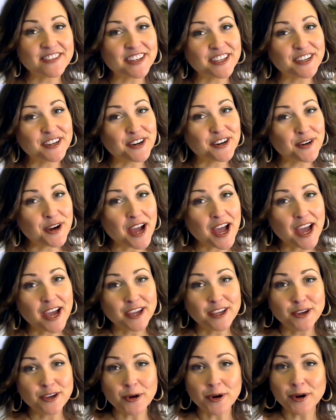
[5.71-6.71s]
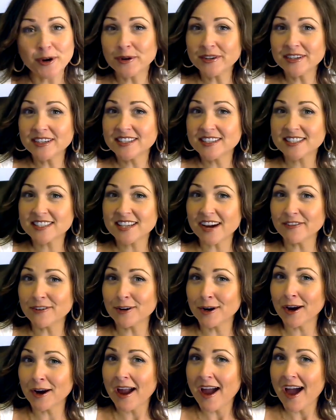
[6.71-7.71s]
video, you're going to
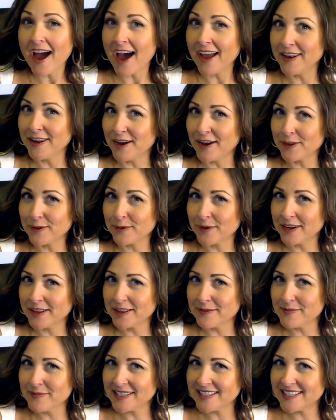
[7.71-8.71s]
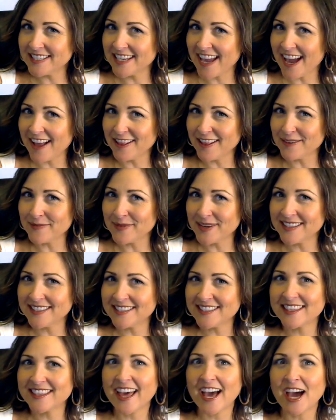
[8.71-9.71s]
discover another one of the missing
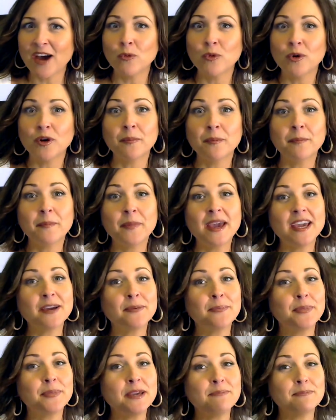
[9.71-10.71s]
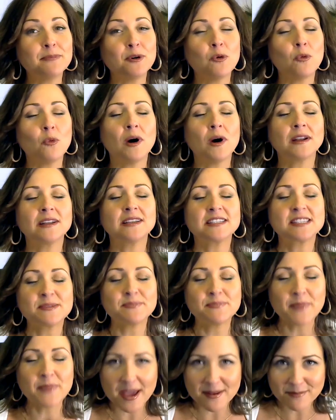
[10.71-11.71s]
elements that will make people want to
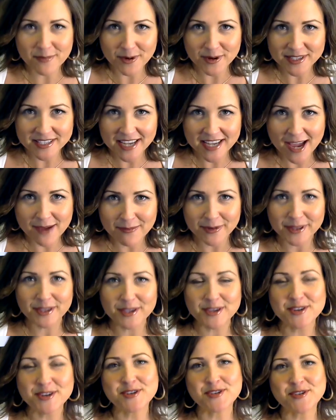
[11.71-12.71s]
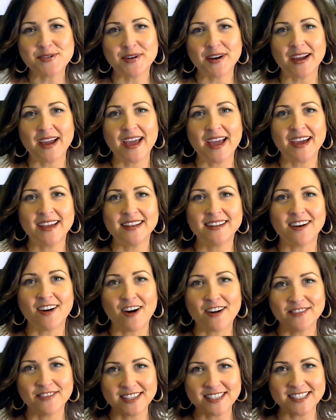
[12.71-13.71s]
spend more time with you and
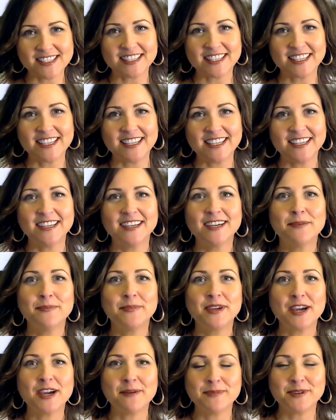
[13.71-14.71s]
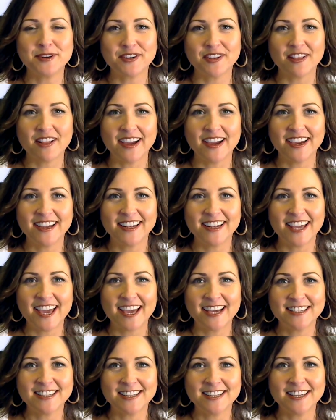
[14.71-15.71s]
obviously become your client
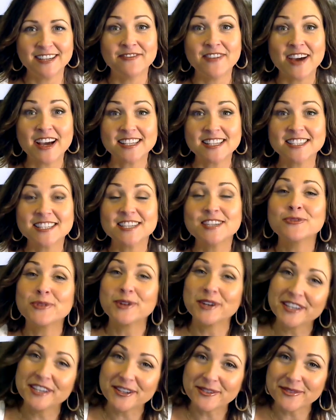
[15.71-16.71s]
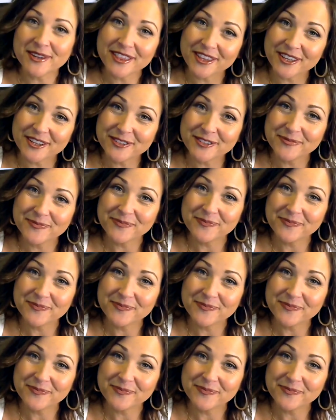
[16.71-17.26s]
and invest in working with you.